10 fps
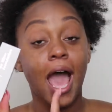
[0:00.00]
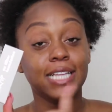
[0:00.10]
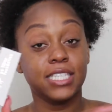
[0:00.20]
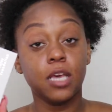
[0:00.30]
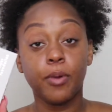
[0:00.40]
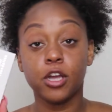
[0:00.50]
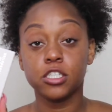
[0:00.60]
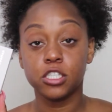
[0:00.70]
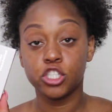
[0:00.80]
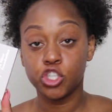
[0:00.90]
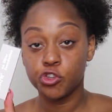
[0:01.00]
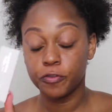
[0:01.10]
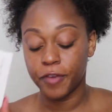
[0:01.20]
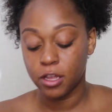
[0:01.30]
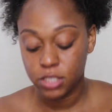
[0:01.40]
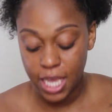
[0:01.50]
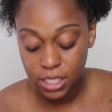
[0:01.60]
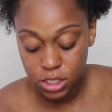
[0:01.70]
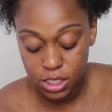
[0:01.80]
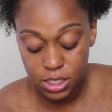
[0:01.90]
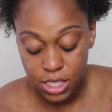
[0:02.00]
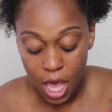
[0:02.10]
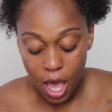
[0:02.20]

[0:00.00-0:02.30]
I did purchase 2 foundations.